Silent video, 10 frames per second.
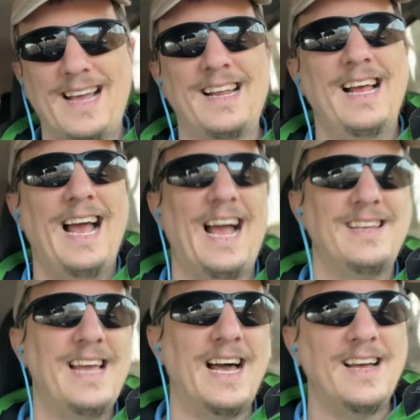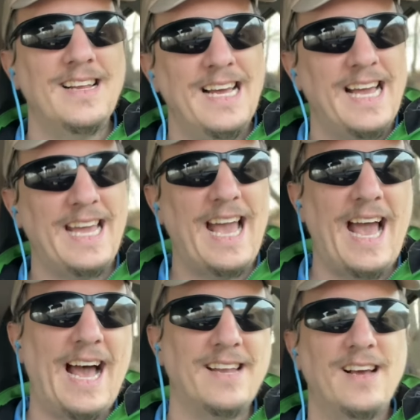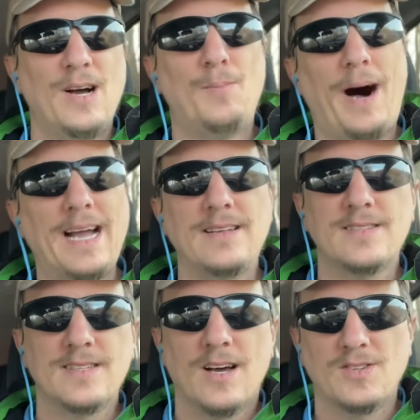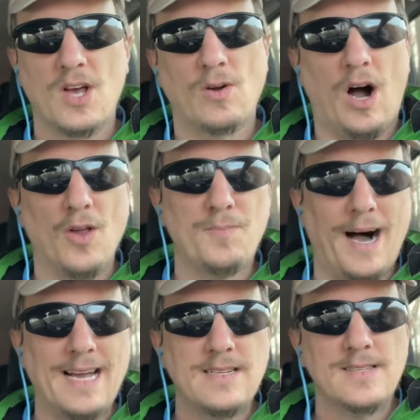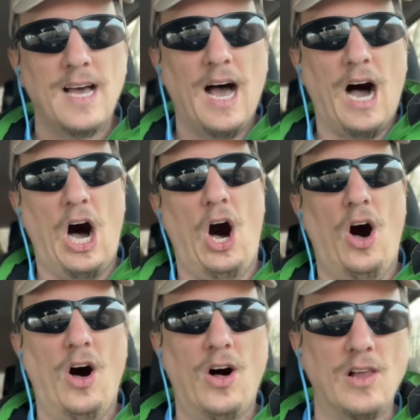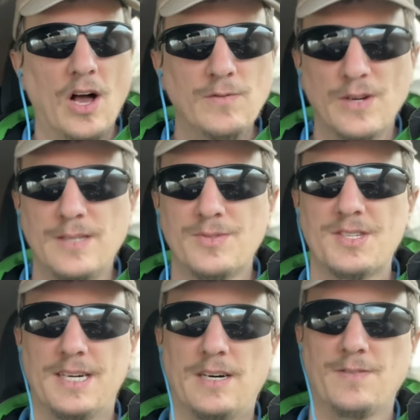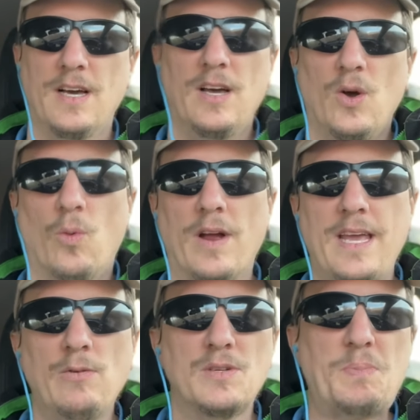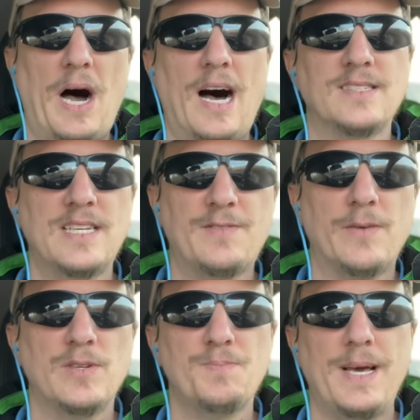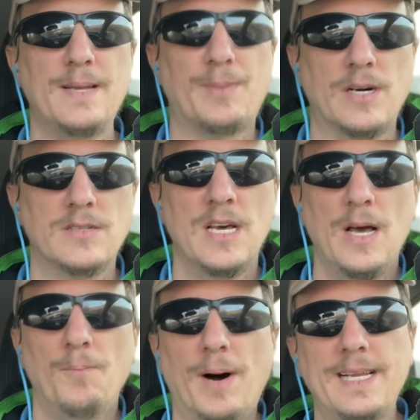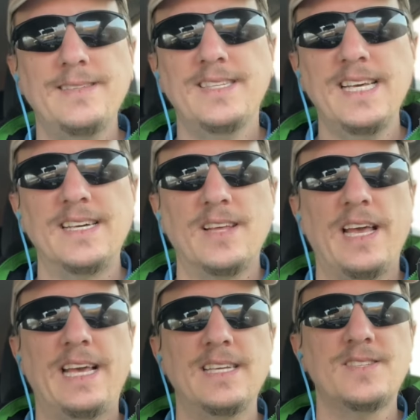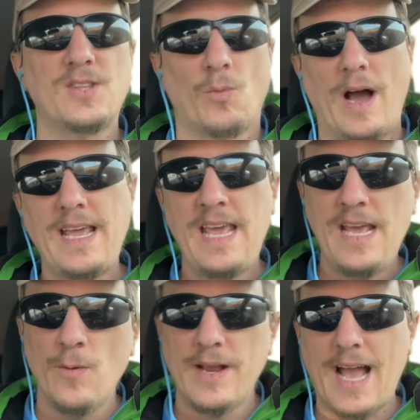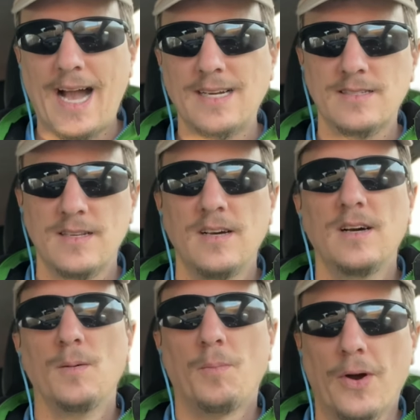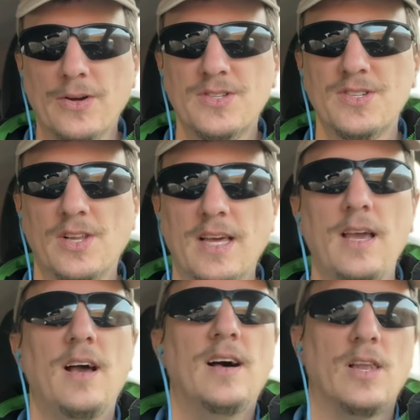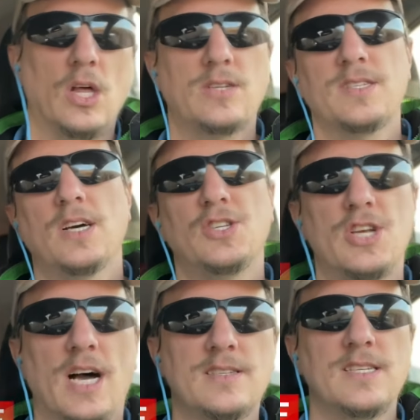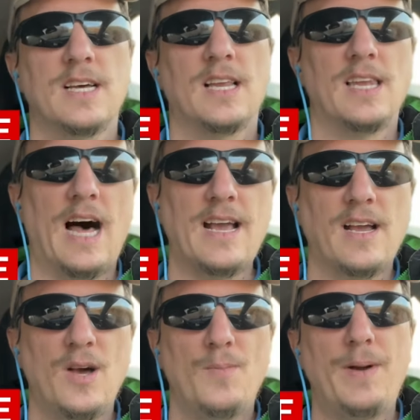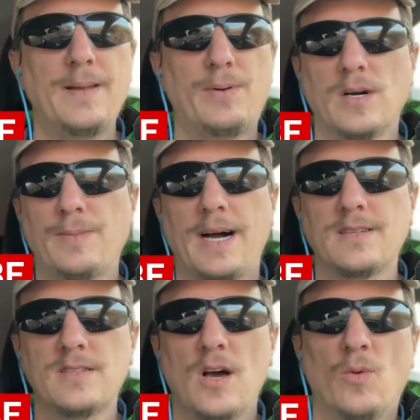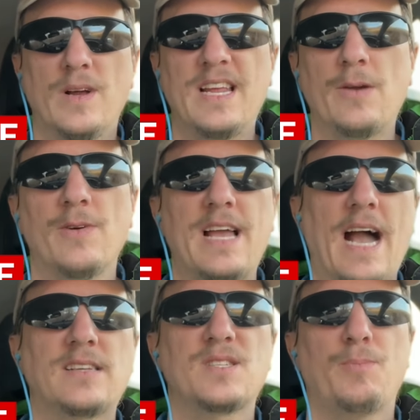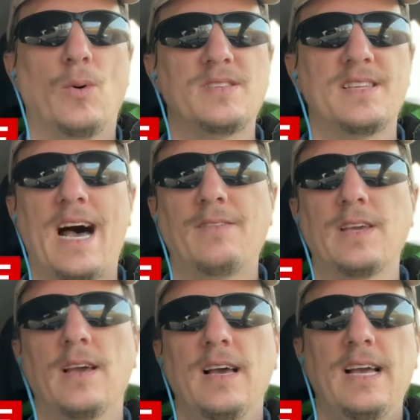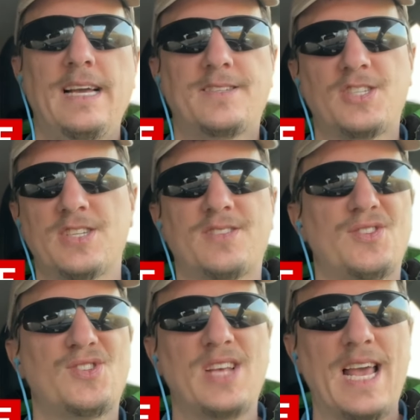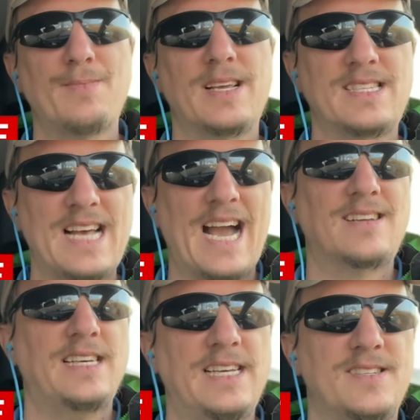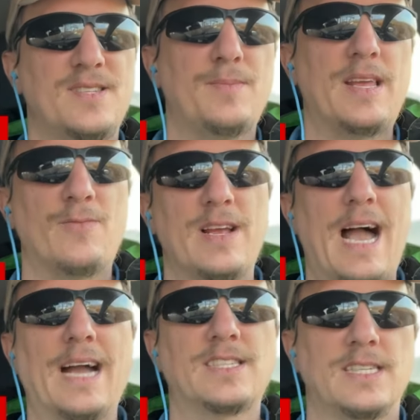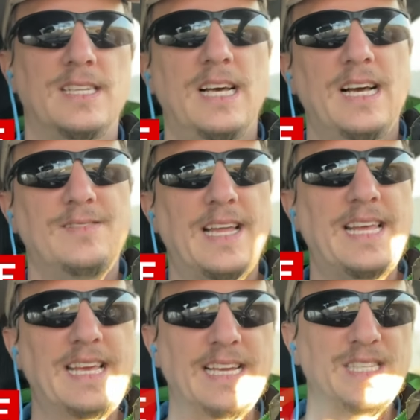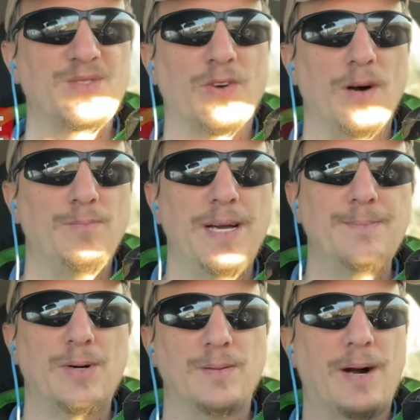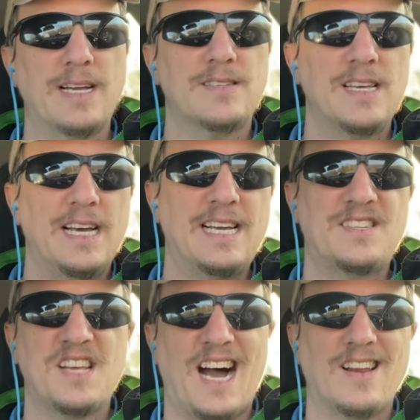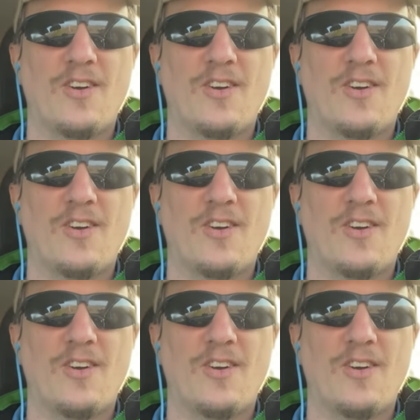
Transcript: and, and yet he had bites, so called bites, all over himself where he was positive it was bed bugs. But it did. His, the way he reacts personally, looks just like Bed bug bites when he reacts to poison ivy. It's just the same exact histamine reaction that he gets from bed bug bites. It's kind of